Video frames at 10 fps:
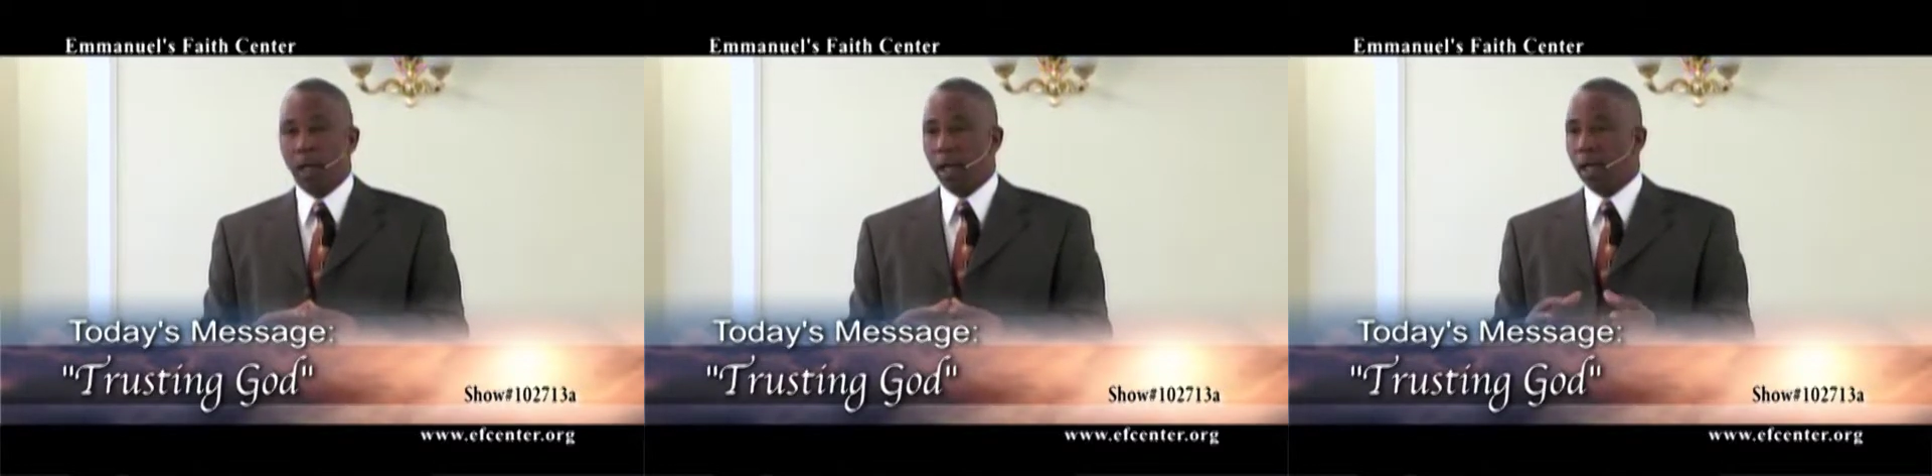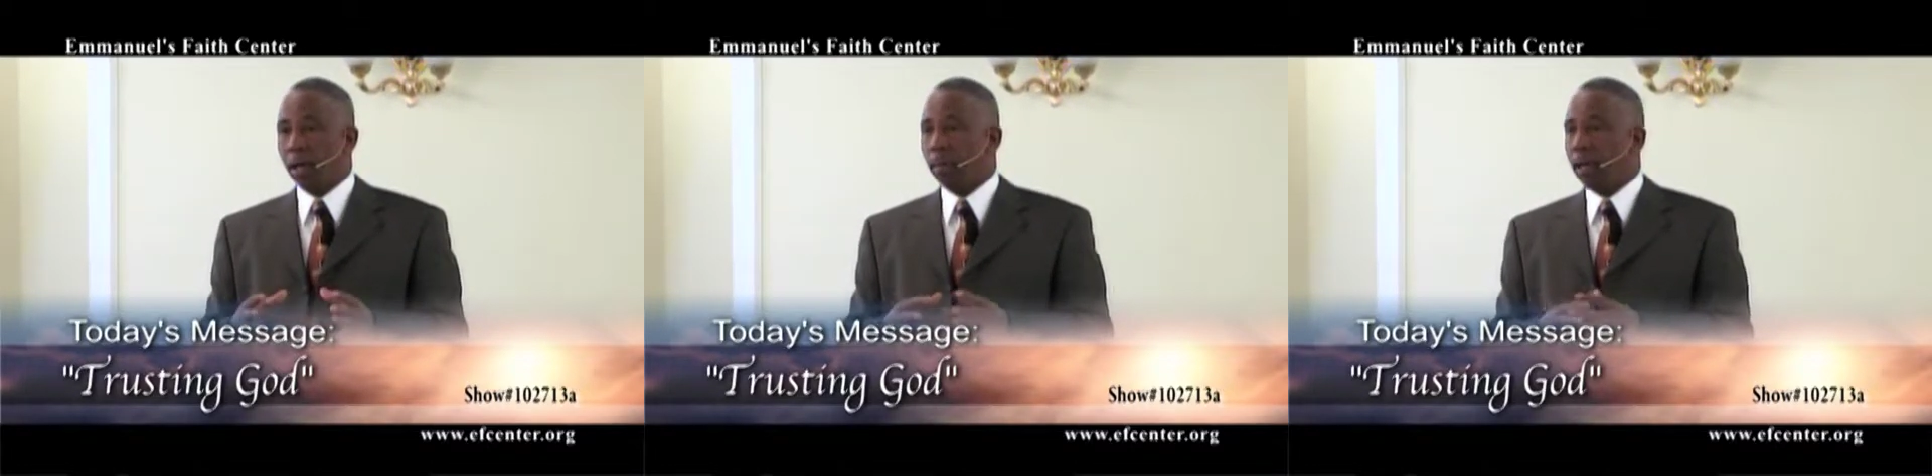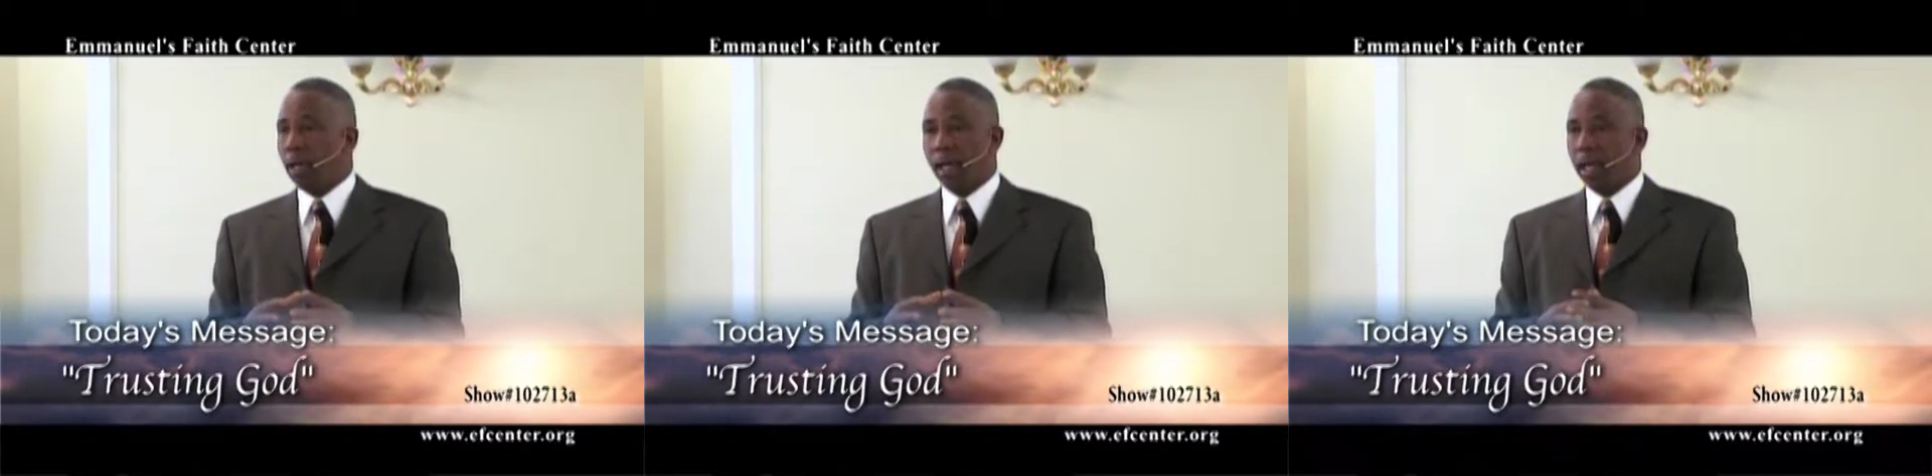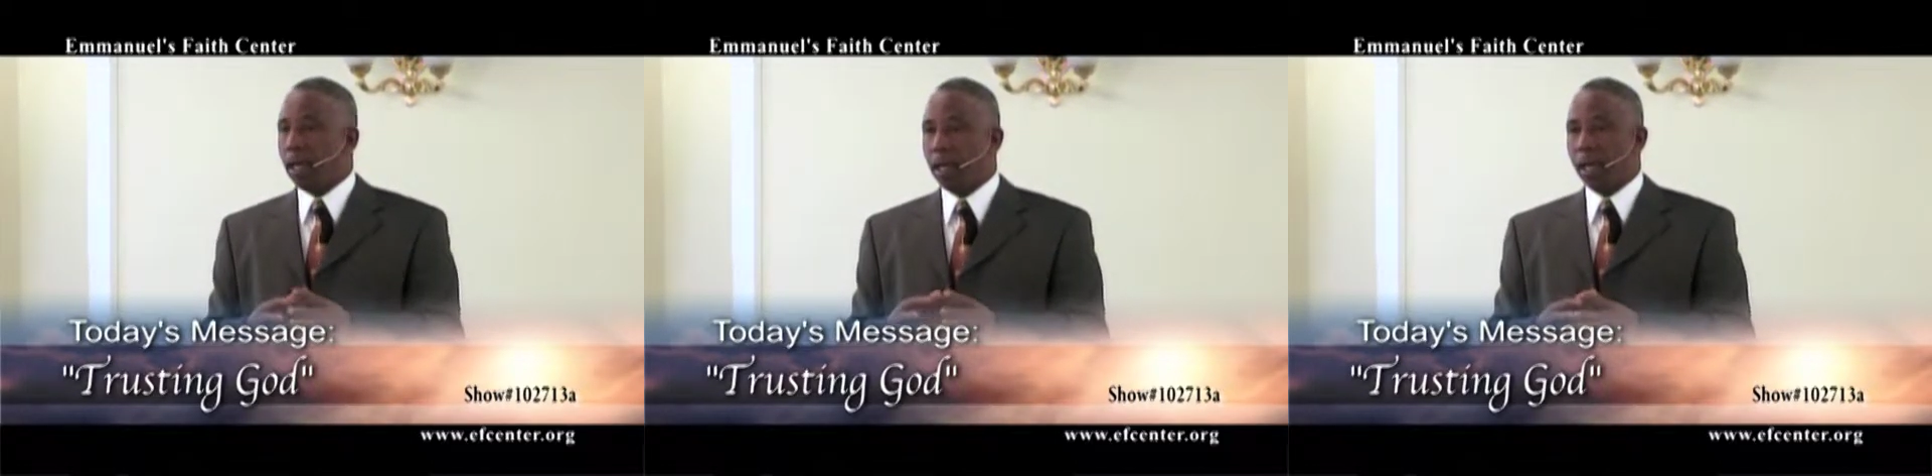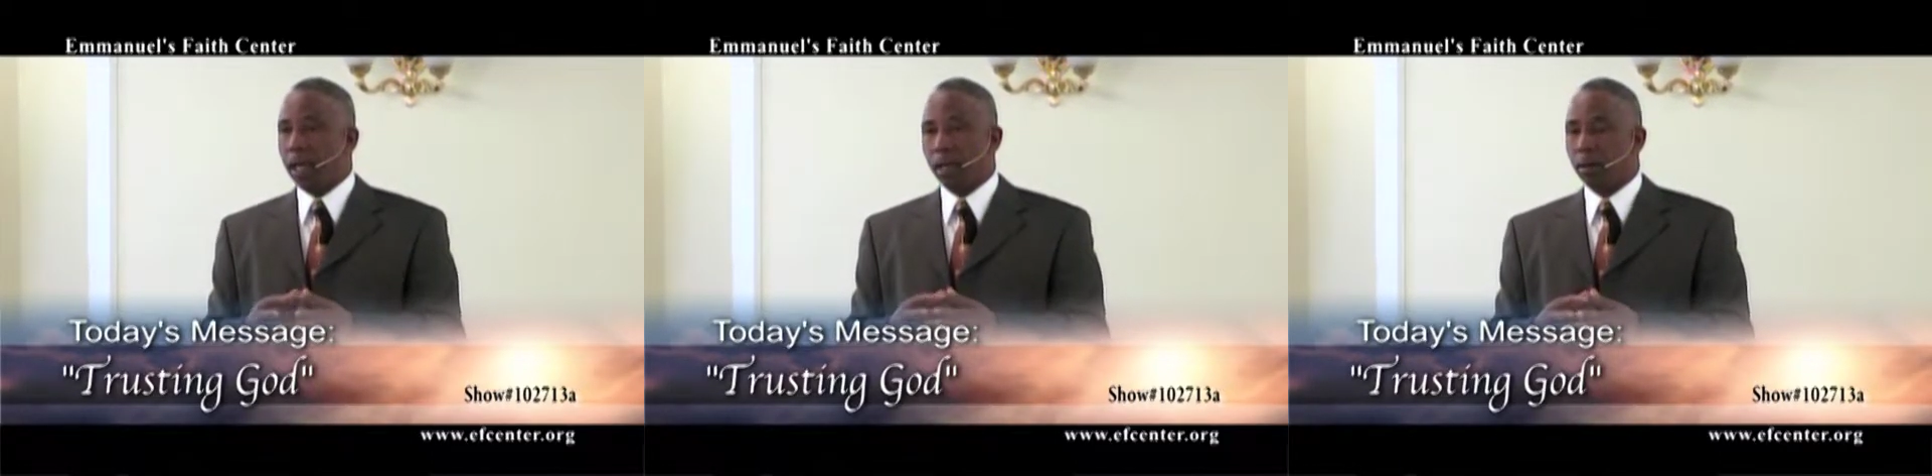It ain't gonna be that.
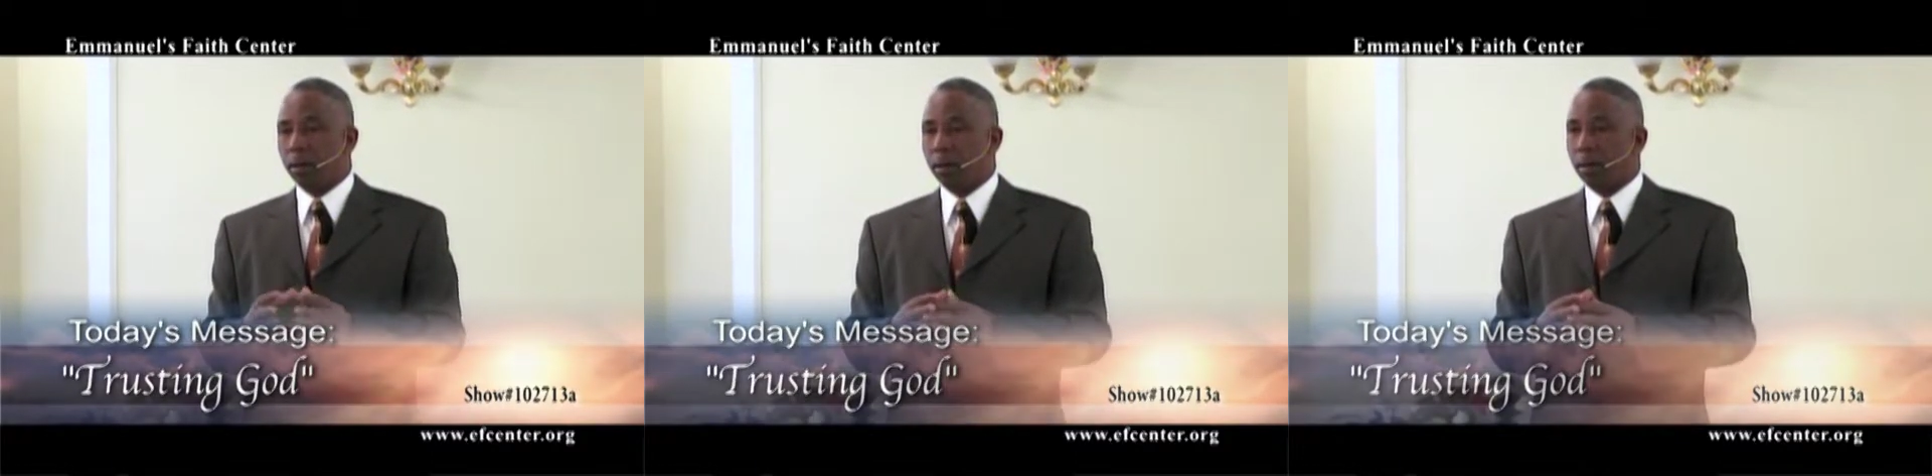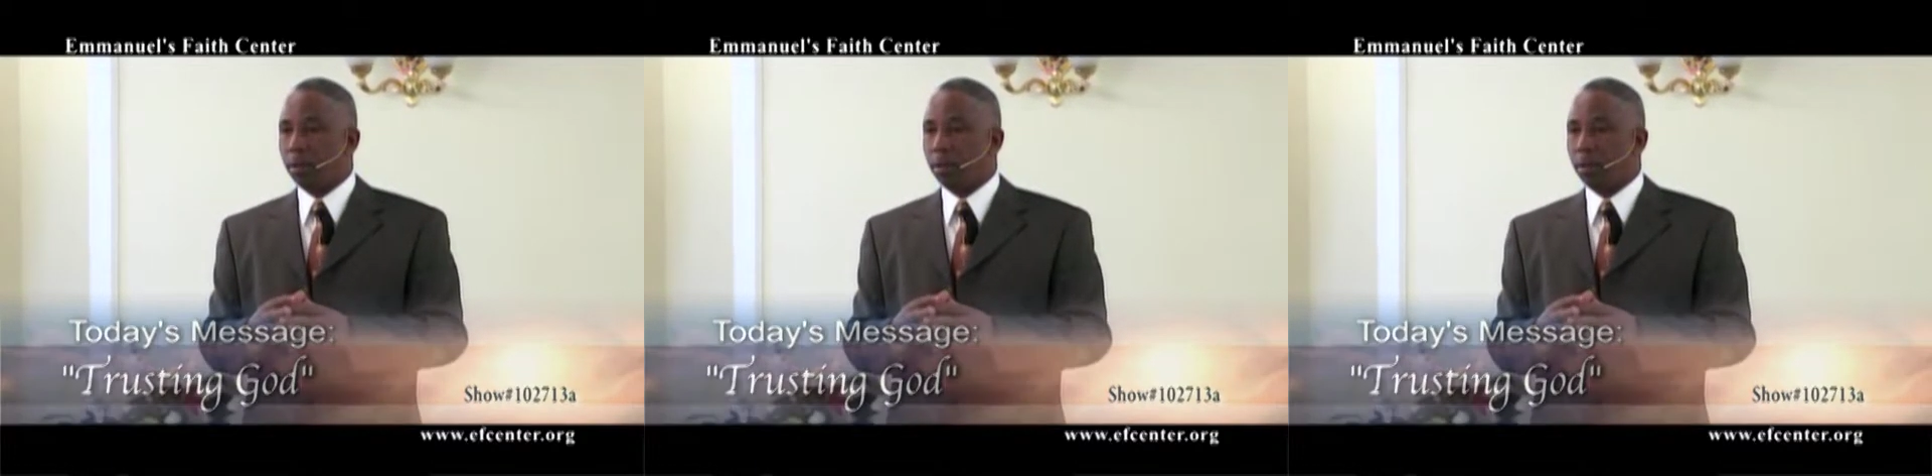It ain't good.